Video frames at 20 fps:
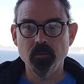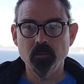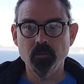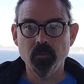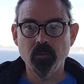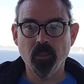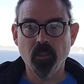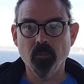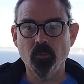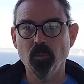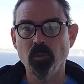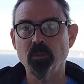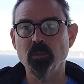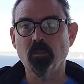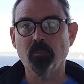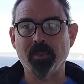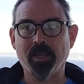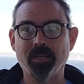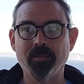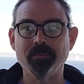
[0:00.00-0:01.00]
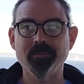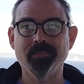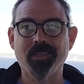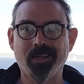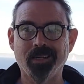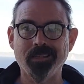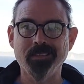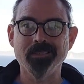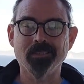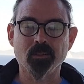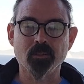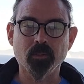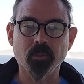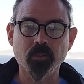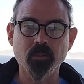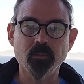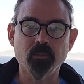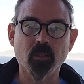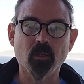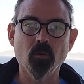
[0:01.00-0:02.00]
It was about
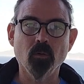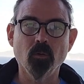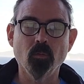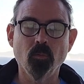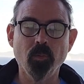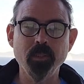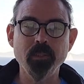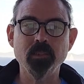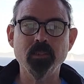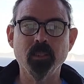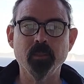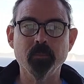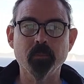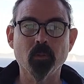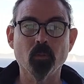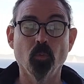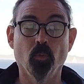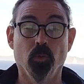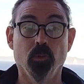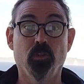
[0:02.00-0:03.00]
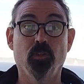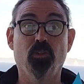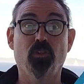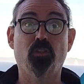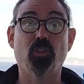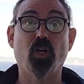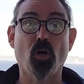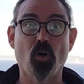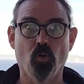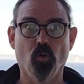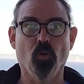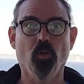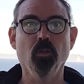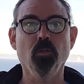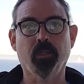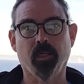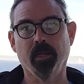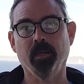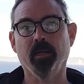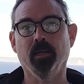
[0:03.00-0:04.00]
9:30, so Windjammer was total
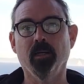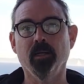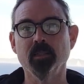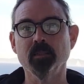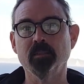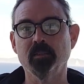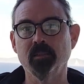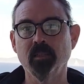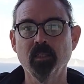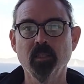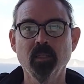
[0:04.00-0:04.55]
chaos.